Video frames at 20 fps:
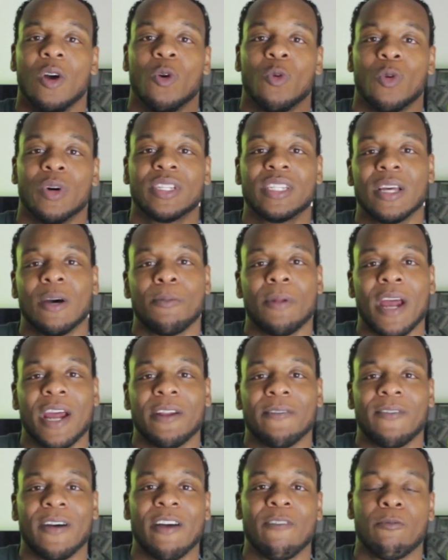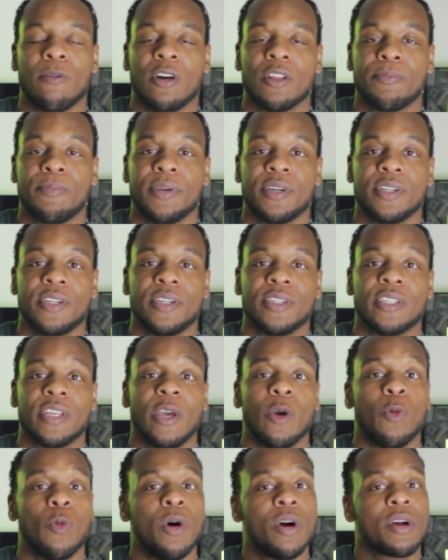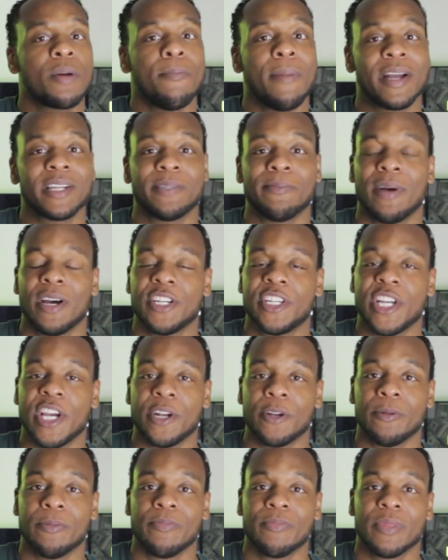What's up 9 to 5 wealth builders, and welcome back to my channel.